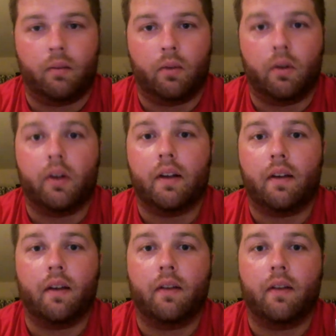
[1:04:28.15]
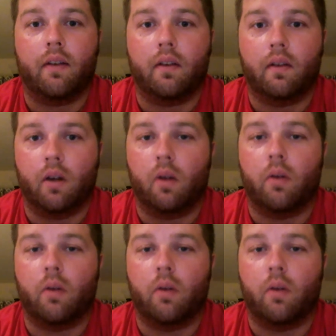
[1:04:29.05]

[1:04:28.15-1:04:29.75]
really intense note